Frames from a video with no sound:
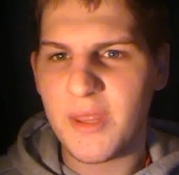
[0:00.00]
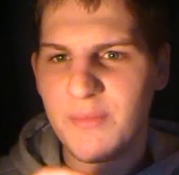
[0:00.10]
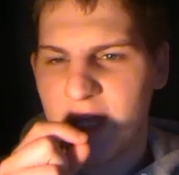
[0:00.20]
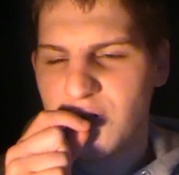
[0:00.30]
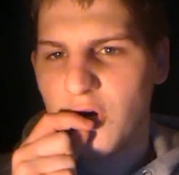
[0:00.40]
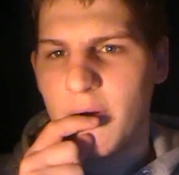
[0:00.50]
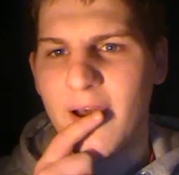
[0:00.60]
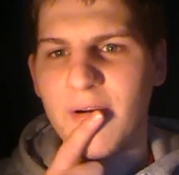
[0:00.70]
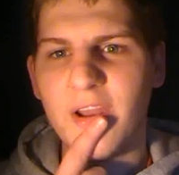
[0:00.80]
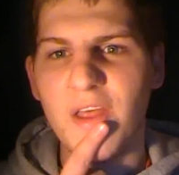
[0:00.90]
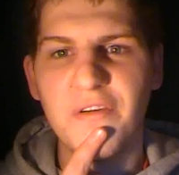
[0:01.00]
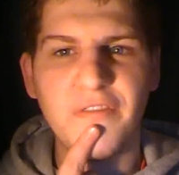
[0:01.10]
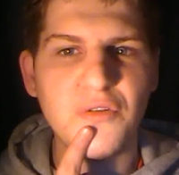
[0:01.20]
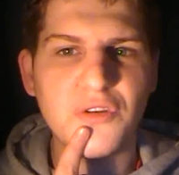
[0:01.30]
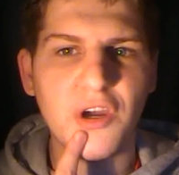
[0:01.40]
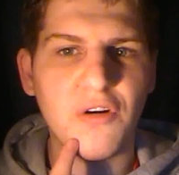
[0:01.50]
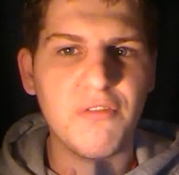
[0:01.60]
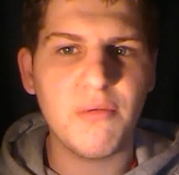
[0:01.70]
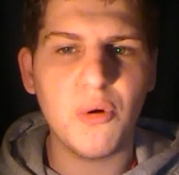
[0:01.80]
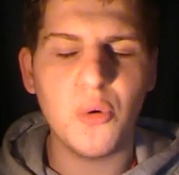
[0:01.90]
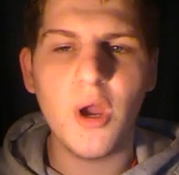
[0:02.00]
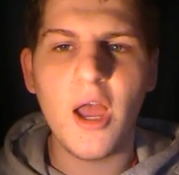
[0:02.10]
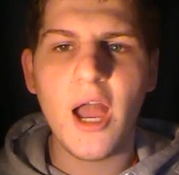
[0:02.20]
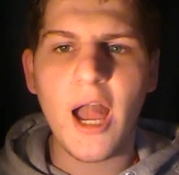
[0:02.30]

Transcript: when they're talking about, you know, the future of them all.